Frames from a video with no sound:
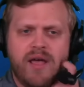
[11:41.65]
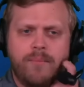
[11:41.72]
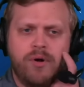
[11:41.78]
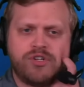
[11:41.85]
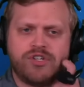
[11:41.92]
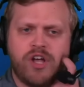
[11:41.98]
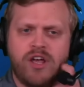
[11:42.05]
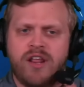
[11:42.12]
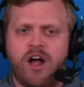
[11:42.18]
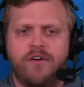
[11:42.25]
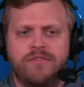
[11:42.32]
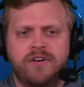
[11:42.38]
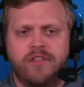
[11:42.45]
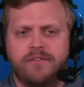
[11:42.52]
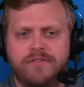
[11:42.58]
push it
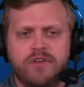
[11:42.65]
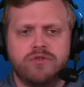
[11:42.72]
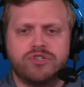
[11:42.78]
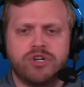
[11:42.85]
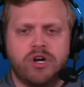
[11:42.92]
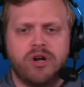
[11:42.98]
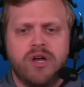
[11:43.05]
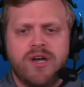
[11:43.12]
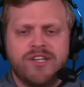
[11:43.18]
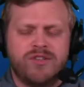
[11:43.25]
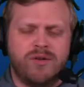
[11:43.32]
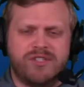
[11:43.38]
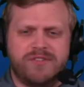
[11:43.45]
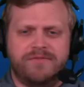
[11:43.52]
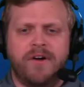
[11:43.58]
off into the future,
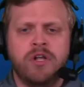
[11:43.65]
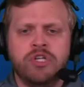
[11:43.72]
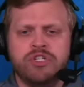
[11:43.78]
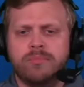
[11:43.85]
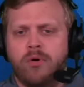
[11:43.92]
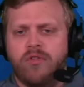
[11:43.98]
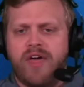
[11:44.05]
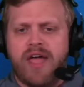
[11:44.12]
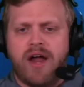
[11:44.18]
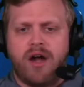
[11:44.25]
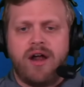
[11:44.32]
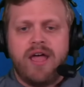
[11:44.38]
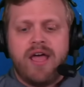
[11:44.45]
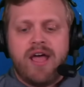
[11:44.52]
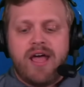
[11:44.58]
so it's fungible
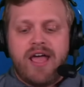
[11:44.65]
there.